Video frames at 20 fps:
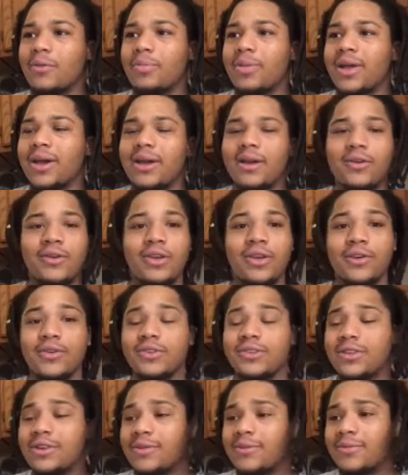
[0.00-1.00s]
plan on
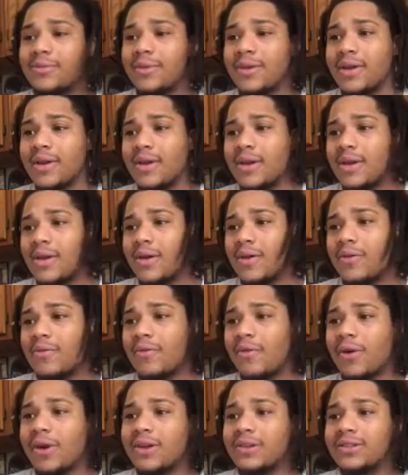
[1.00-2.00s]
using him
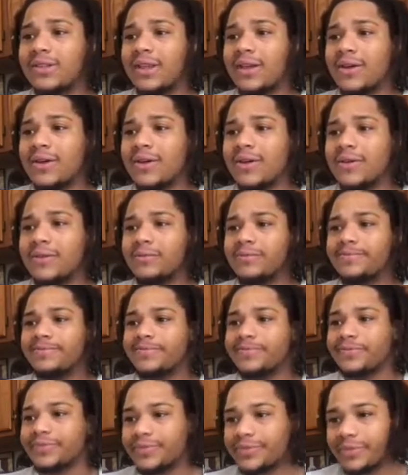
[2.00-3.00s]
for as long.
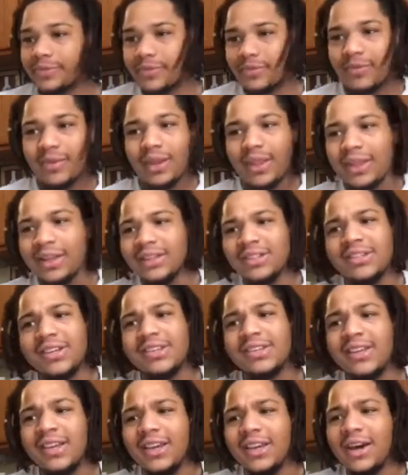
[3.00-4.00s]

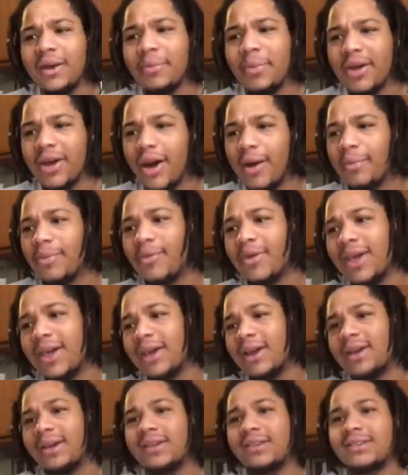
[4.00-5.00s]
Just eat up a couple
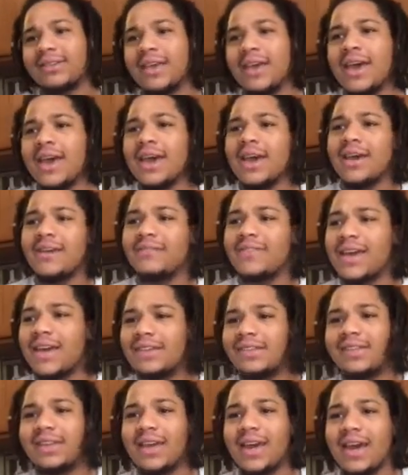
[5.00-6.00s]
innings. And if
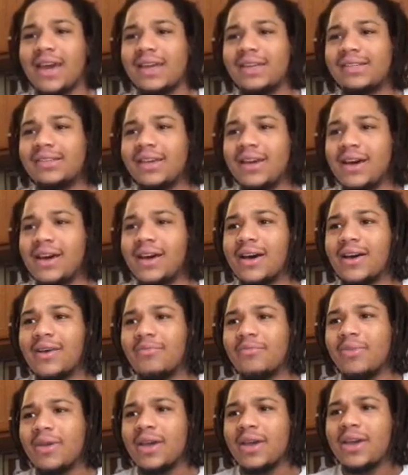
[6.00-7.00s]
that's the case,
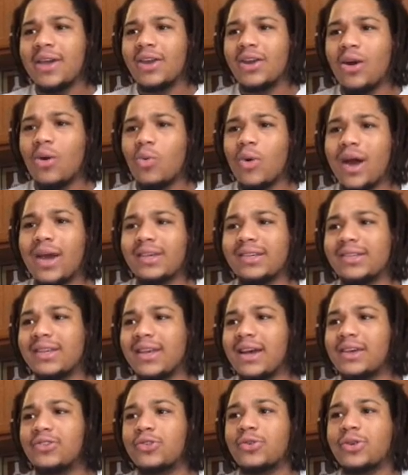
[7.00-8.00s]
White
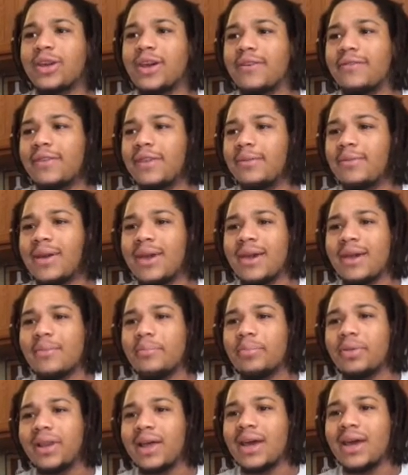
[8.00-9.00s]
Sox will definitely be
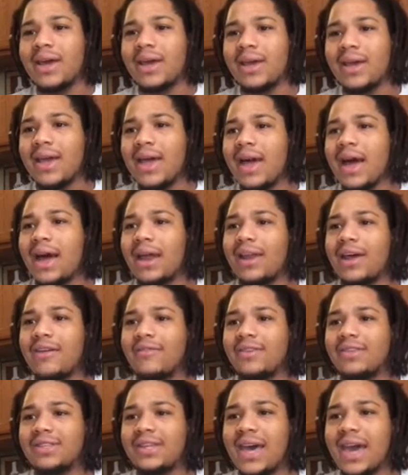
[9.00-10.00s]
in play. I
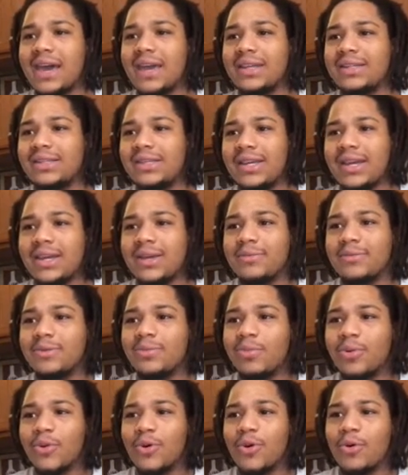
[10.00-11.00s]
love attacking teams'
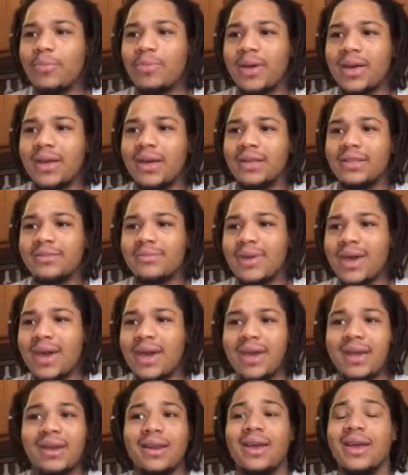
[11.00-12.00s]
bullpens,
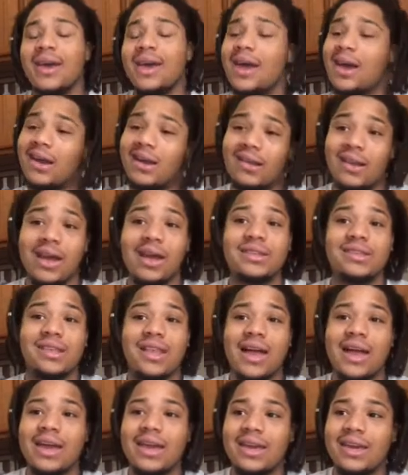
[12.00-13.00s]
man. And it looks
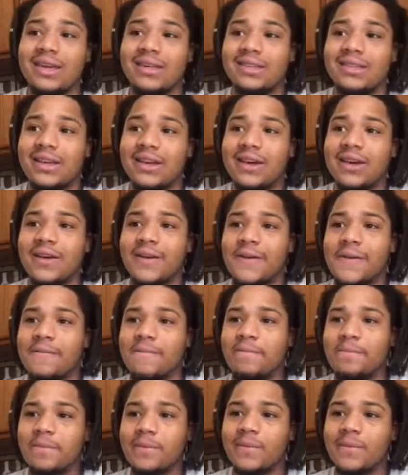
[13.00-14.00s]
like he's an